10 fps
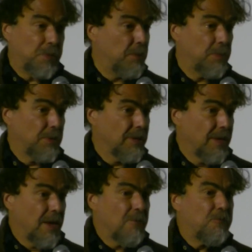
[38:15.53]
people,
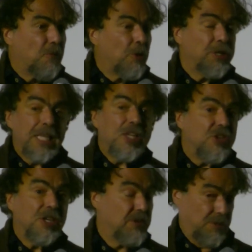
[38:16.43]

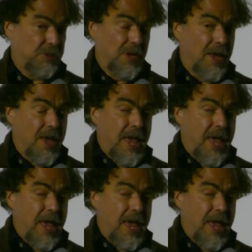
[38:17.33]
14 years.